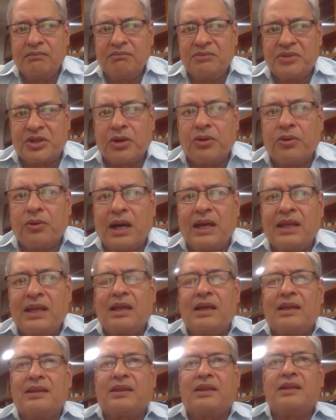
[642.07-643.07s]
so
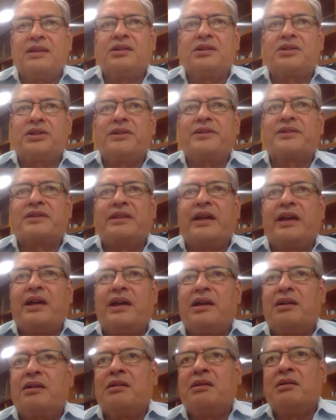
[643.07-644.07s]
I think she's
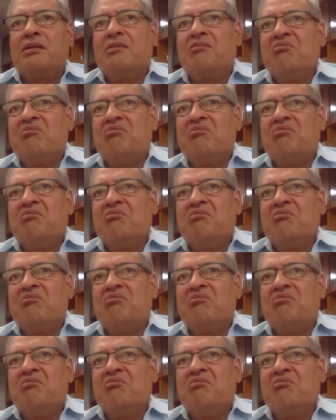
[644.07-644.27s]
there